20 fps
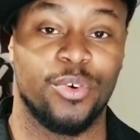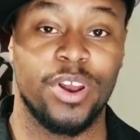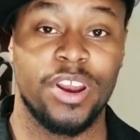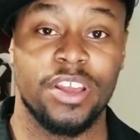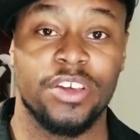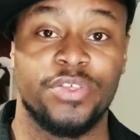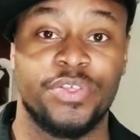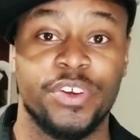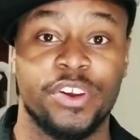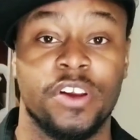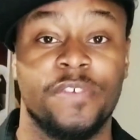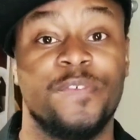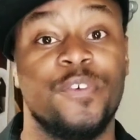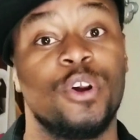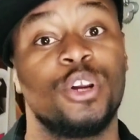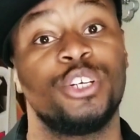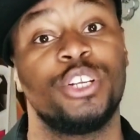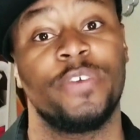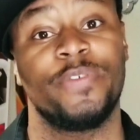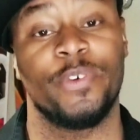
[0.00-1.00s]
Creating a thicker
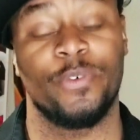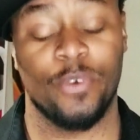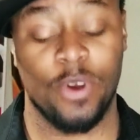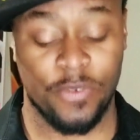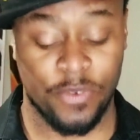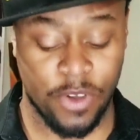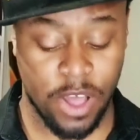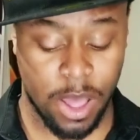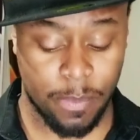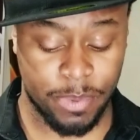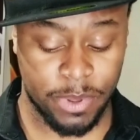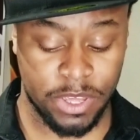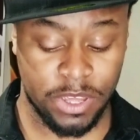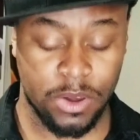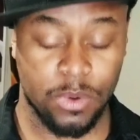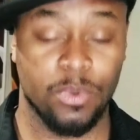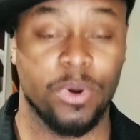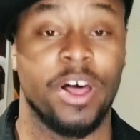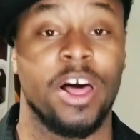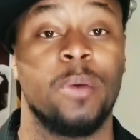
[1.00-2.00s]
version of your rough
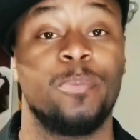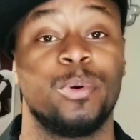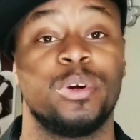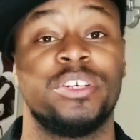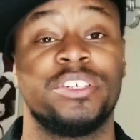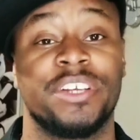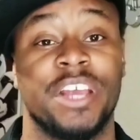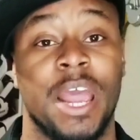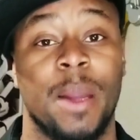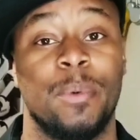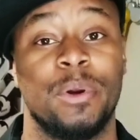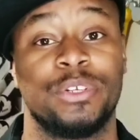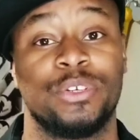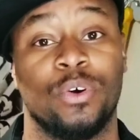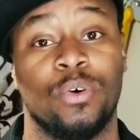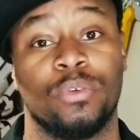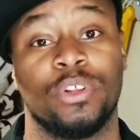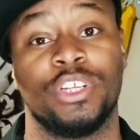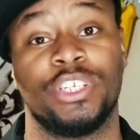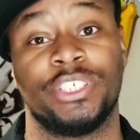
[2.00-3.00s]
copy will help your scabbards
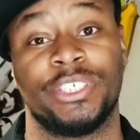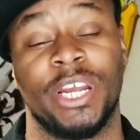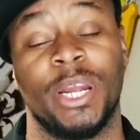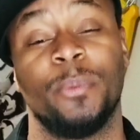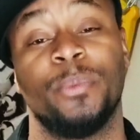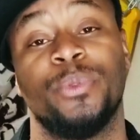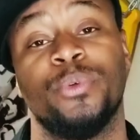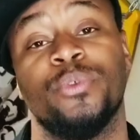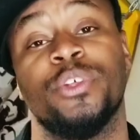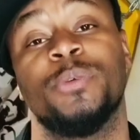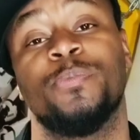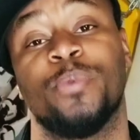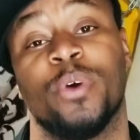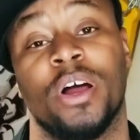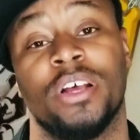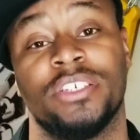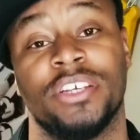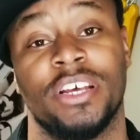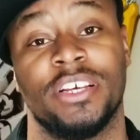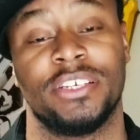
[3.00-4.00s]
hold its shape through this
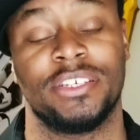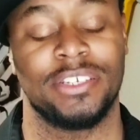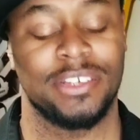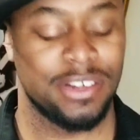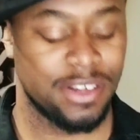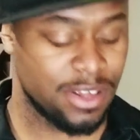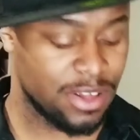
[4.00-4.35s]
process.